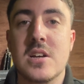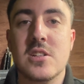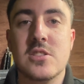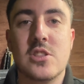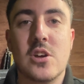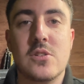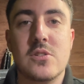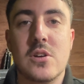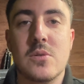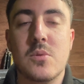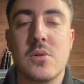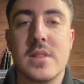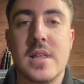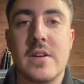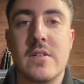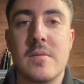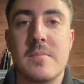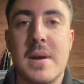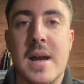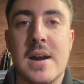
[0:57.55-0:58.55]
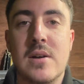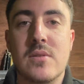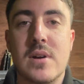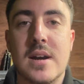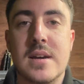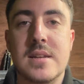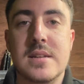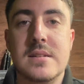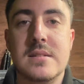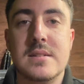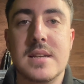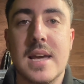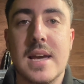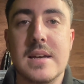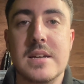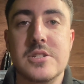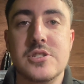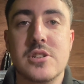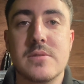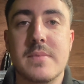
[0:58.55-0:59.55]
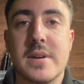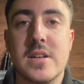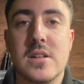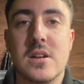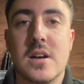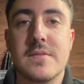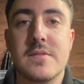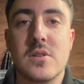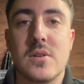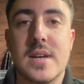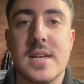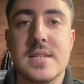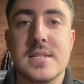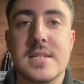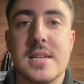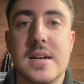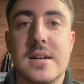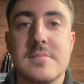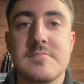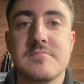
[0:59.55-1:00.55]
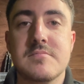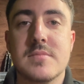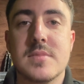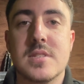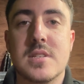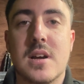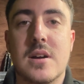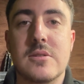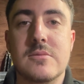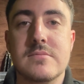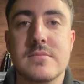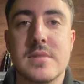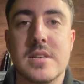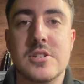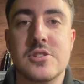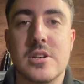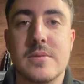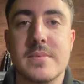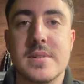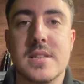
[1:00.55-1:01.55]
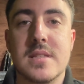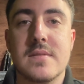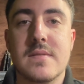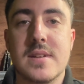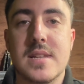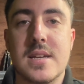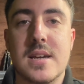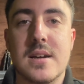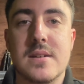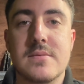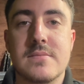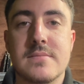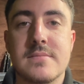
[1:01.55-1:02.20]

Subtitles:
don't know what they're about, and yeah, it should make your life a lot easier. So let's jump into the video.